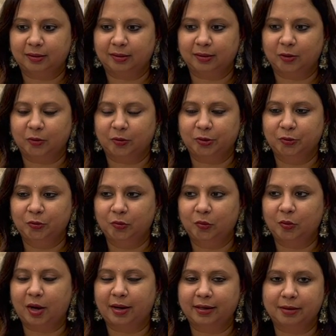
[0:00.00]
you know,
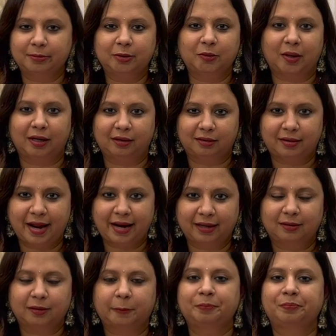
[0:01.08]
you are able to
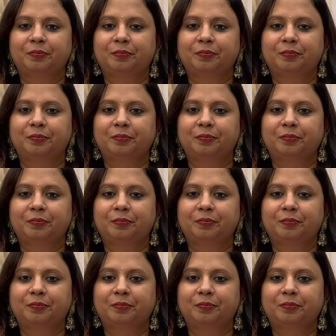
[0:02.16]
attract